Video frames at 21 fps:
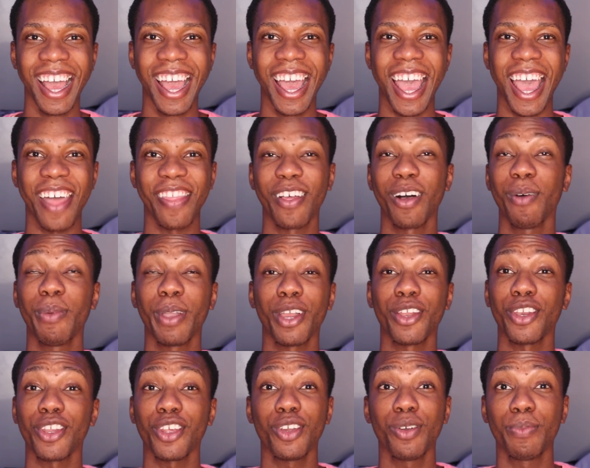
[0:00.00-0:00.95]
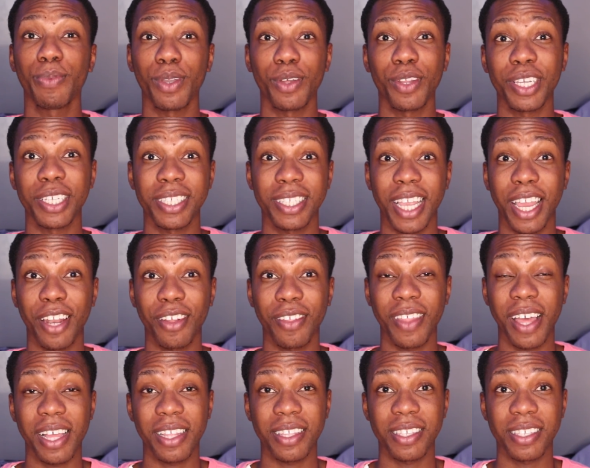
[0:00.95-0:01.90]
And there'll be a new beauty standard
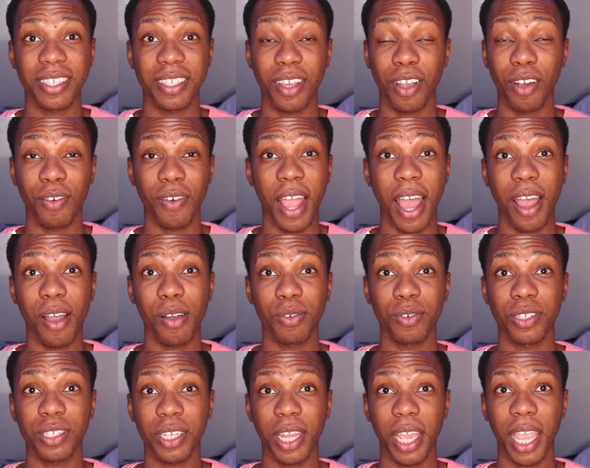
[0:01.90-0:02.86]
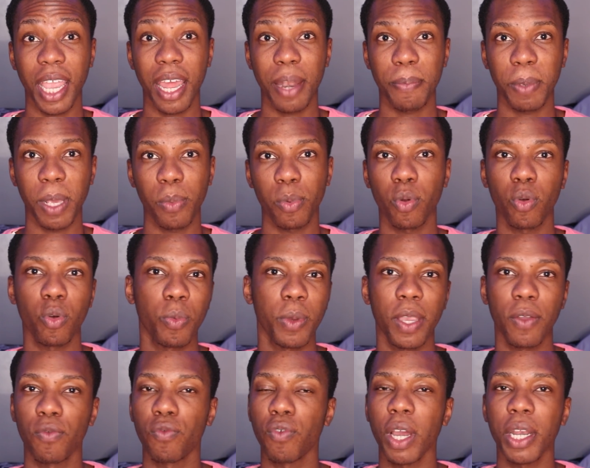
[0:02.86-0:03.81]
that's around, and people will
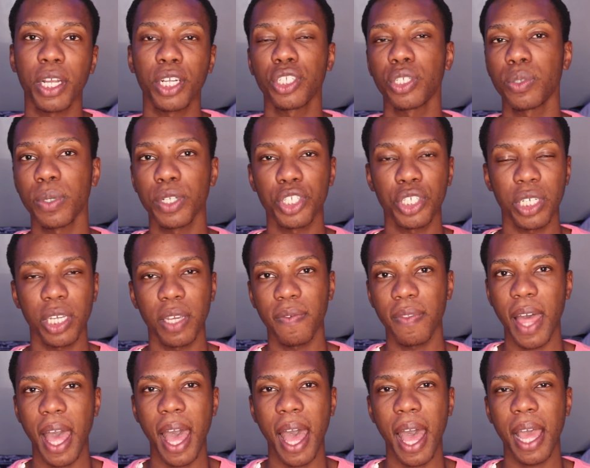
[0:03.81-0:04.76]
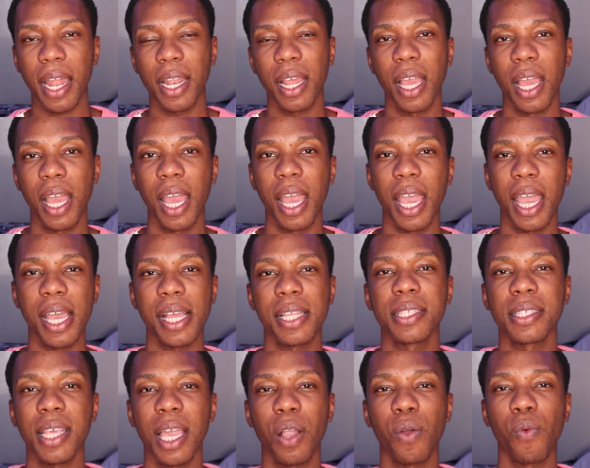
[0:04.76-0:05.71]
be running to achieve that.
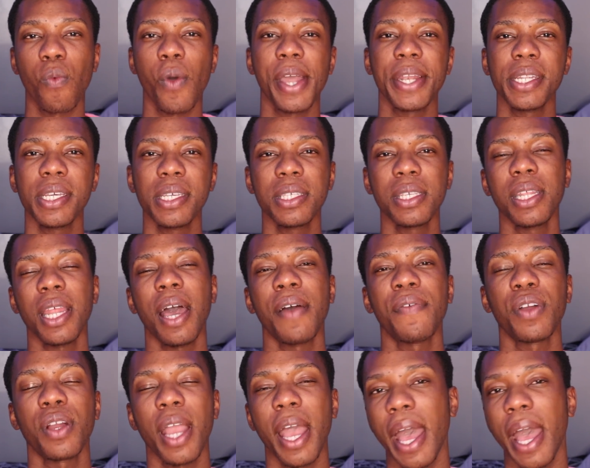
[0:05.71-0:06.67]
It's like, when does it ever